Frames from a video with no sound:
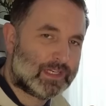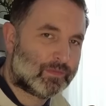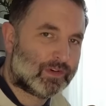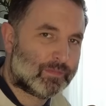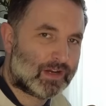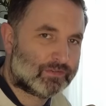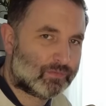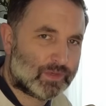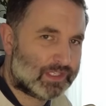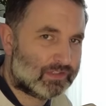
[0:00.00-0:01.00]
there were about
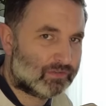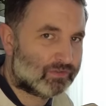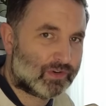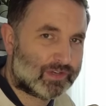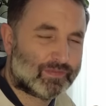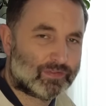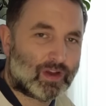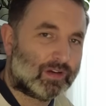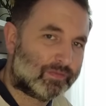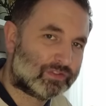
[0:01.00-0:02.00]
20 to 30
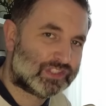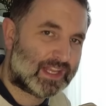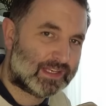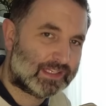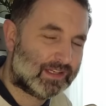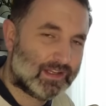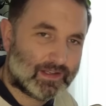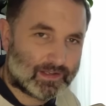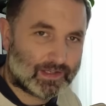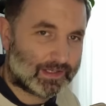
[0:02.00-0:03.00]
photographers standing
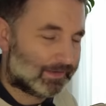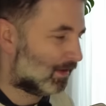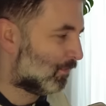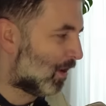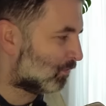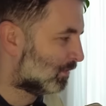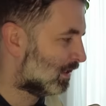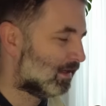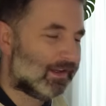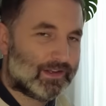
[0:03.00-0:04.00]
around
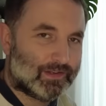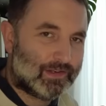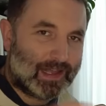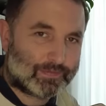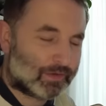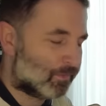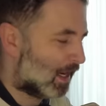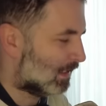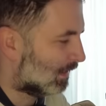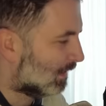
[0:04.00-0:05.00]
me, left and
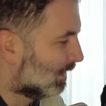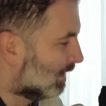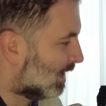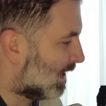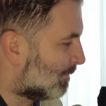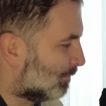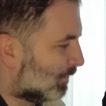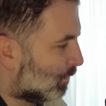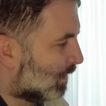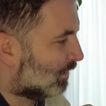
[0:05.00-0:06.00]
right. And
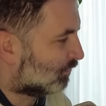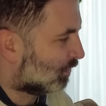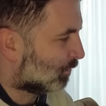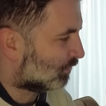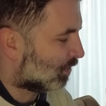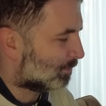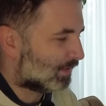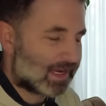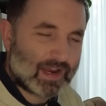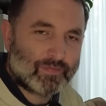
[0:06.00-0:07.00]
when the sun was up,
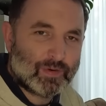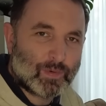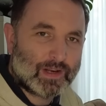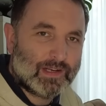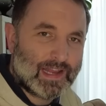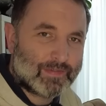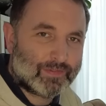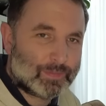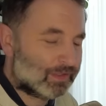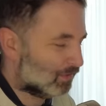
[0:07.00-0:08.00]
everyone
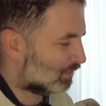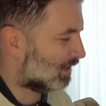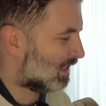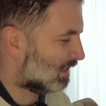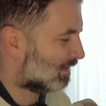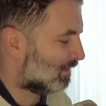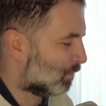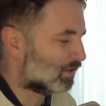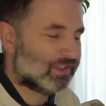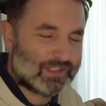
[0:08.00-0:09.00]
left because it
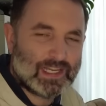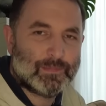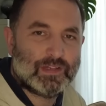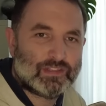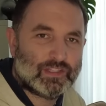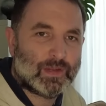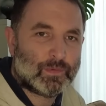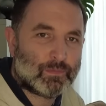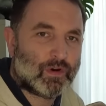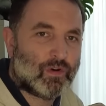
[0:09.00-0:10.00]
wasn't the image that
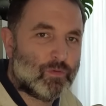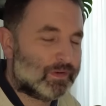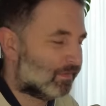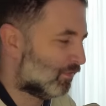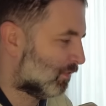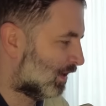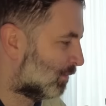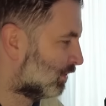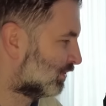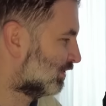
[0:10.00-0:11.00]
we were hoping for.
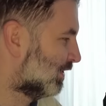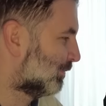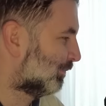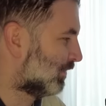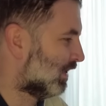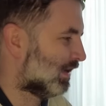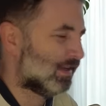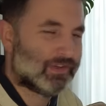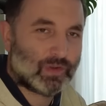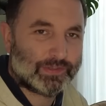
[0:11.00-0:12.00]
It was
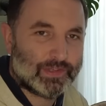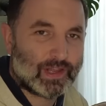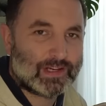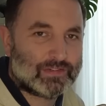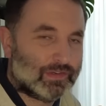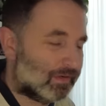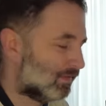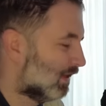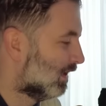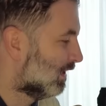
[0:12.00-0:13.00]
not nice
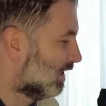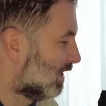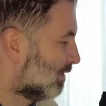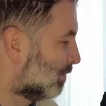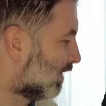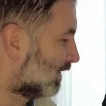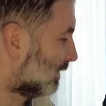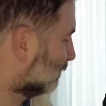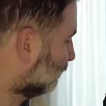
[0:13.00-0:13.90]
enough. But